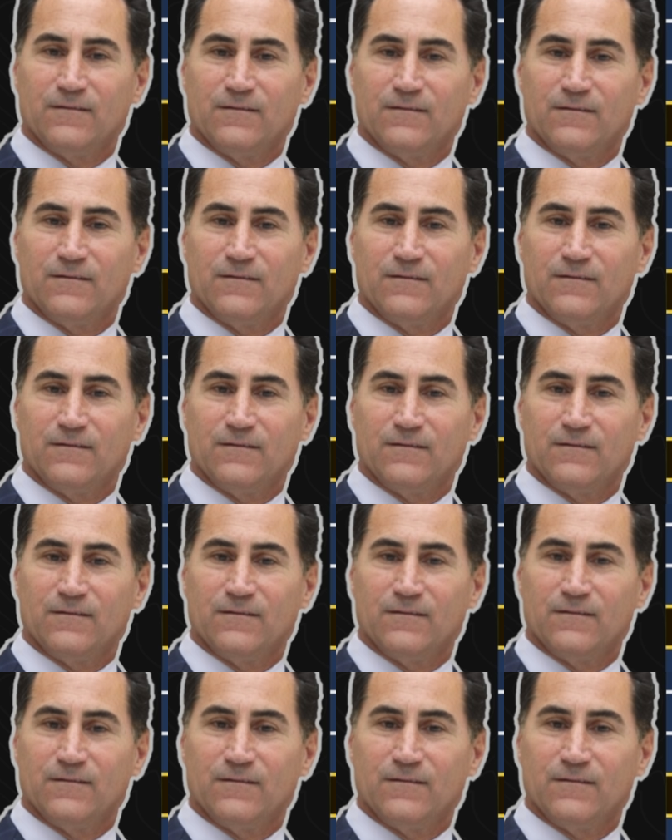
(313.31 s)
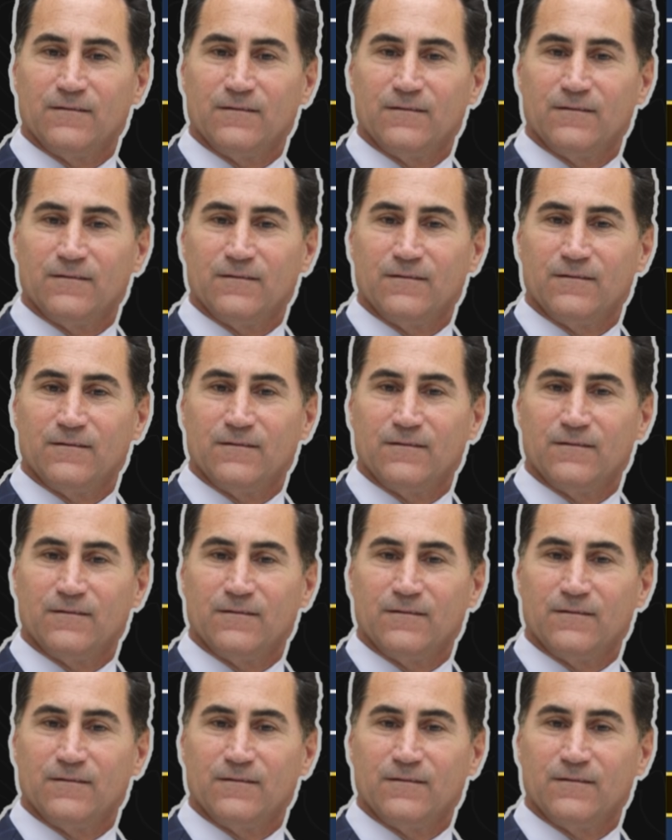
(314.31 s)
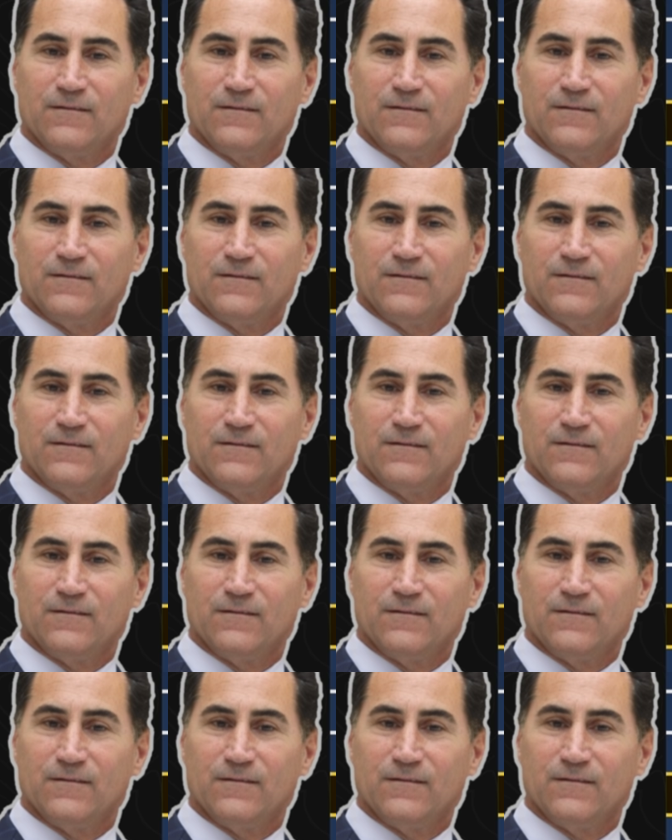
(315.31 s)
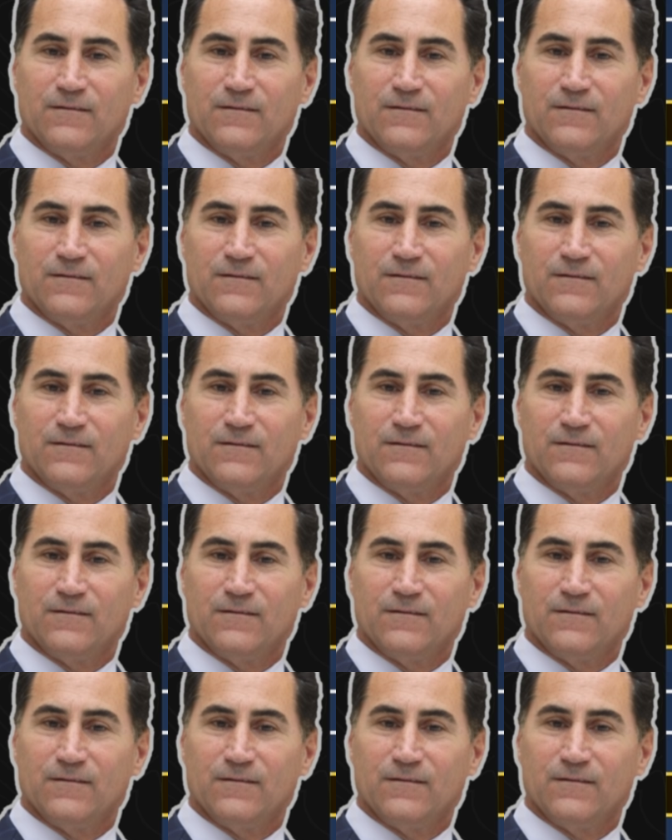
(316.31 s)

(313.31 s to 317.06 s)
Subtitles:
The face doesn't move, so there is nothing to read.